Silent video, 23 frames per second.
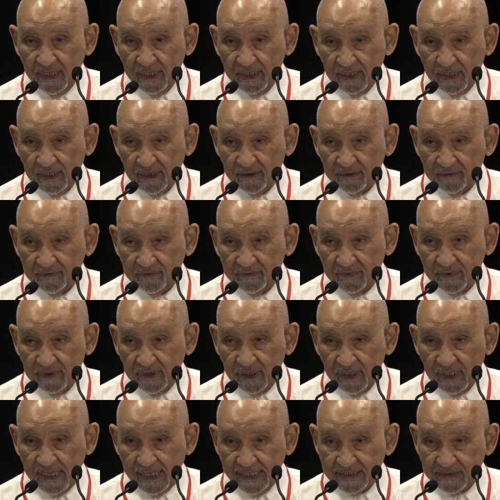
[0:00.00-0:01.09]
a
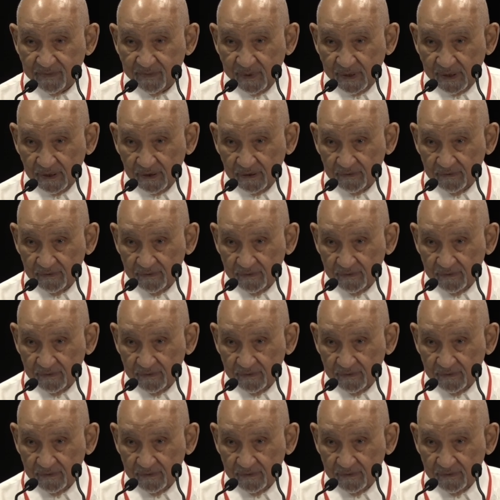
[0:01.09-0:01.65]
hospital,